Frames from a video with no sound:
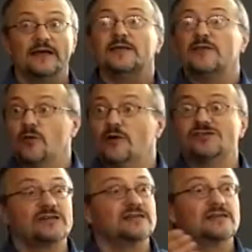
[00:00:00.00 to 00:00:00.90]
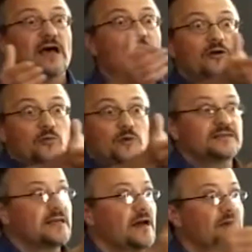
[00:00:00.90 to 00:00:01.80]
The question is, how do we
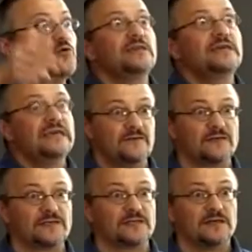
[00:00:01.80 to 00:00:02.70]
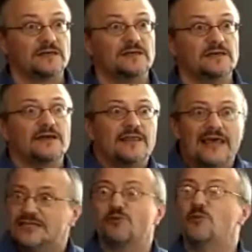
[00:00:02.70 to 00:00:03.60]
decide who leaves? And
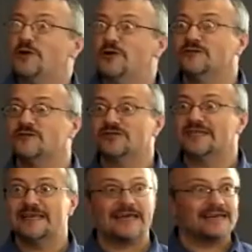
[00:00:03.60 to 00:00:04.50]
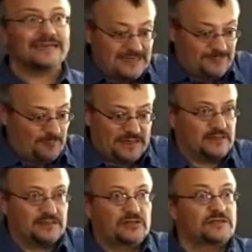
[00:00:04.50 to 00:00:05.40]
that's what we don't understand yet. Is it
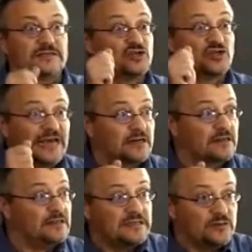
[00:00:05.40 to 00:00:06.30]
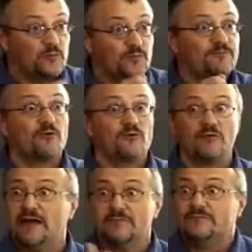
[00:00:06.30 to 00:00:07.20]
because just genetically these are pre-programmed?